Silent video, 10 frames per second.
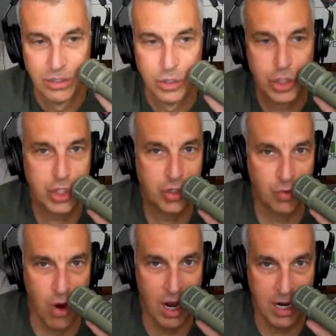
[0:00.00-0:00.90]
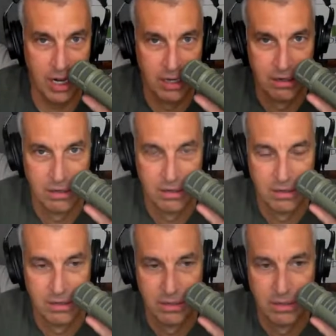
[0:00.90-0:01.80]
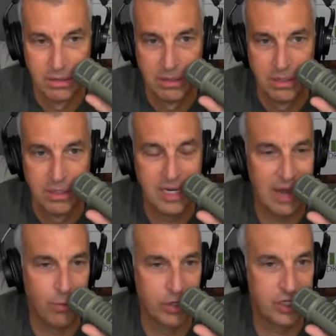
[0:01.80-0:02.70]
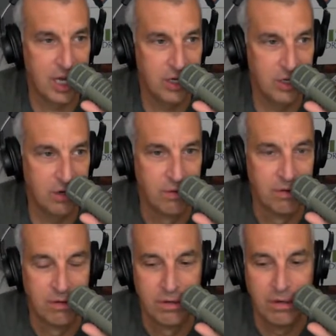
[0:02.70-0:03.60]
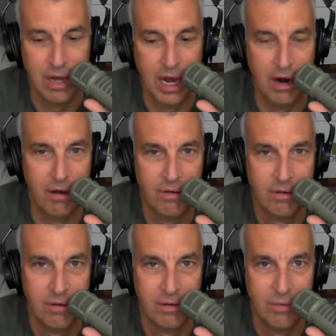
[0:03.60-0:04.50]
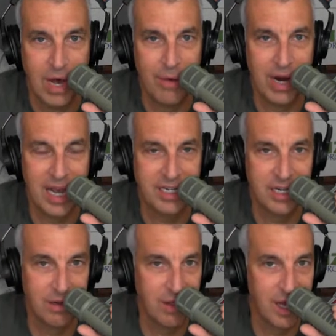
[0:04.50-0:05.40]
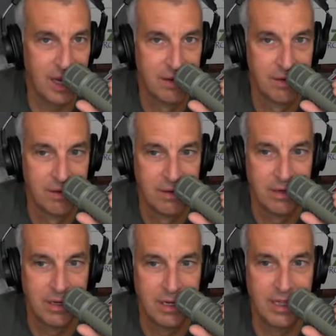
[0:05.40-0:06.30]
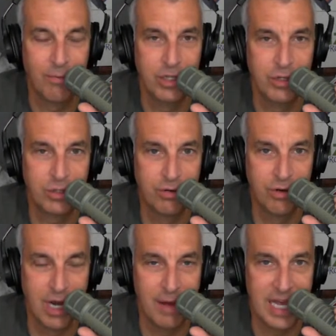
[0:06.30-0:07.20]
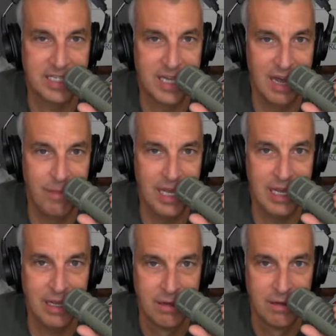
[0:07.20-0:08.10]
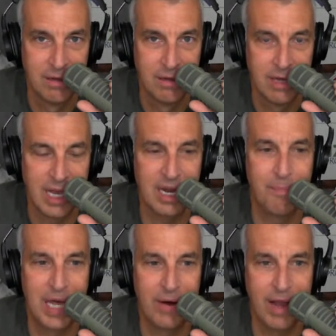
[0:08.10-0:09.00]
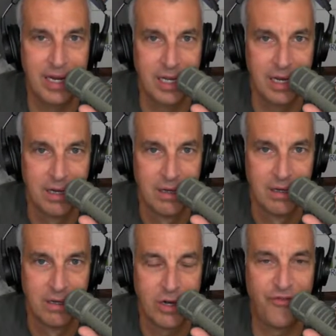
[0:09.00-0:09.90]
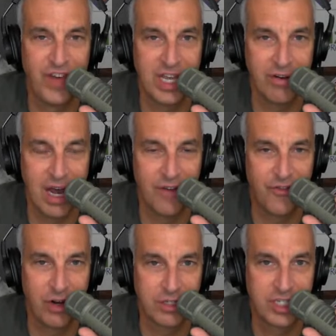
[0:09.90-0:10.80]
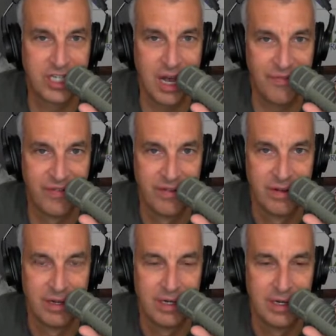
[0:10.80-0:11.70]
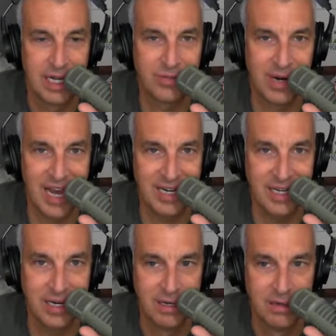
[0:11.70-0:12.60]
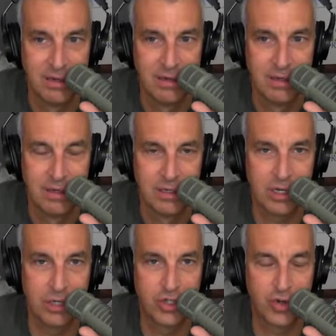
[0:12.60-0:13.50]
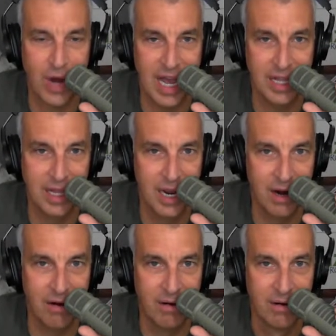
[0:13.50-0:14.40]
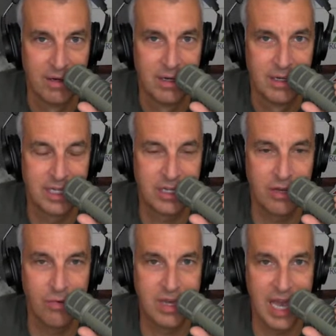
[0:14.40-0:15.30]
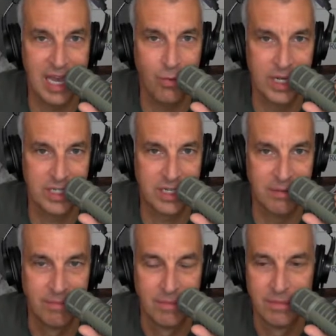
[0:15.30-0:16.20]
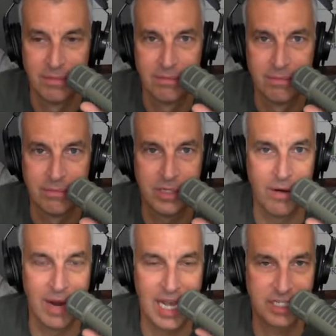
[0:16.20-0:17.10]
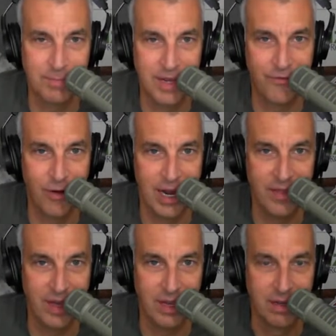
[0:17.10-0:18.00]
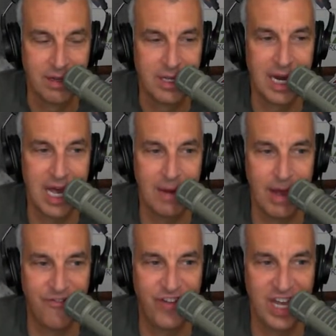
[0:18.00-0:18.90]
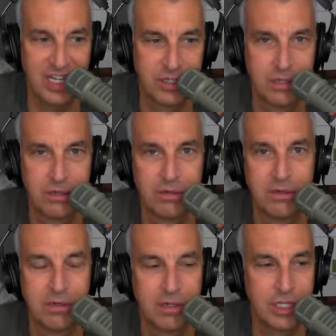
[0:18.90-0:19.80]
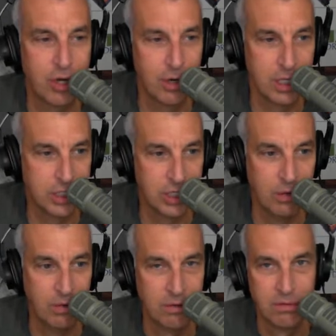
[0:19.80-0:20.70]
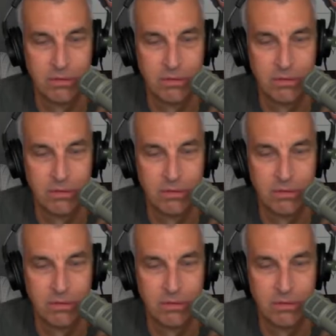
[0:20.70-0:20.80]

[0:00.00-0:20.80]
shrug. Dad, what should I do? I don't know. Why would I tell you that? And then when you screw it up, that's on me. I got a better idea. Go figure it out for yourself. That's what I did. It's called trial and error. That's how you gain wisdom. Don't ask me for anything. Get out of my face. Let's go to the zoo.